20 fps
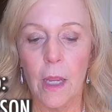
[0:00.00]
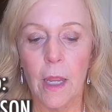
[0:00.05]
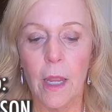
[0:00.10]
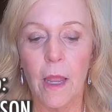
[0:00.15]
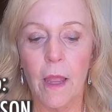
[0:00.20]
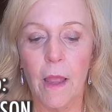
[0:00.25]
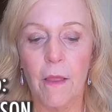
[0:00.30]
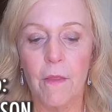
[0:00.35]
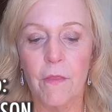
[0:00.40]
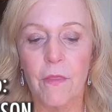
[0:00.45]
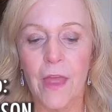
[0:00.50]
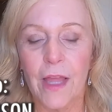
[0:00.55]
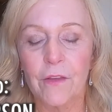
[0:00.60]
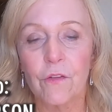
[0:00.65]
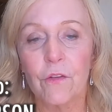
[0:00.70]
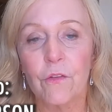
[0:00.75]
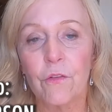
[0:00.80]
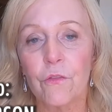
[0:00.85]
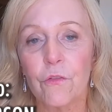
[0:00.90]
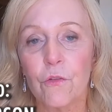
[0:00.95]

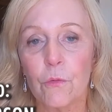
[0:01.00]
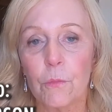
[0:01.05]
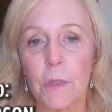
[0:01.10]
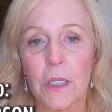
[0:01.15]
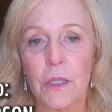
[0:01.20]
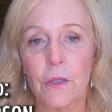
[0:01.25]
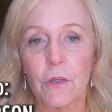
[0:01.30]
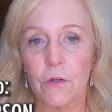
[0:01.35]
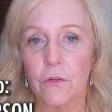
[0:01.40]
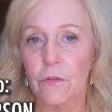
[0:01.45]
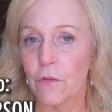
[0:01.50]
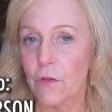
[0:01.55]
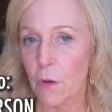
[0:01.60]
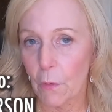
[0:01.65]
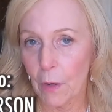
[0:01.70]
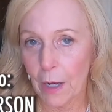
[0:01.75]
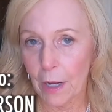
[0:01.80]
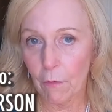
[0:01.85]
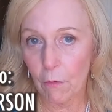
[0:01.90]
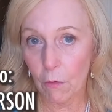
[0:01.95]
That's assuming there's
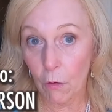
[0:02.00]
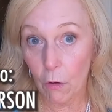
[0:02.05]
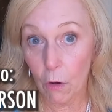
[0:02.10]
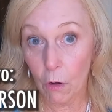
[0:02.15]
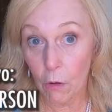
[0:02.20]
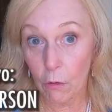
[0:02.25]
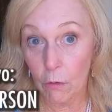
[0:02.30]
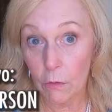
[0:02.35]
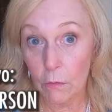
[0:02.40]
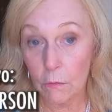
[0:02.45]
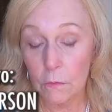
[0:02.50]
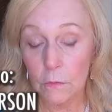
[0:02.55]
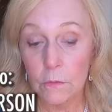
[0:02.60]
no alcohol.